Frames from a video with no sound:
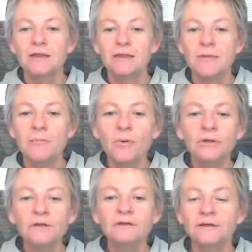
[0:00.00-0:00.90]
the
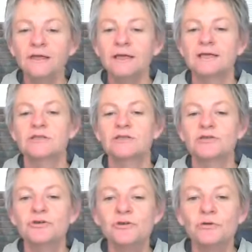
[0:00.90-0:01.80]
important thing is
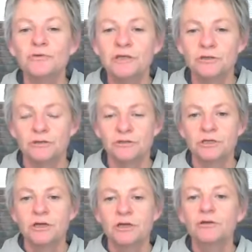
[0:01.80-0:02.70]
do your
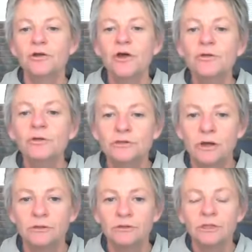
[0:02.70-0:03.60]
research, know your
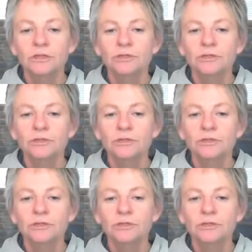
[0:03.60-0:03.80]
dog,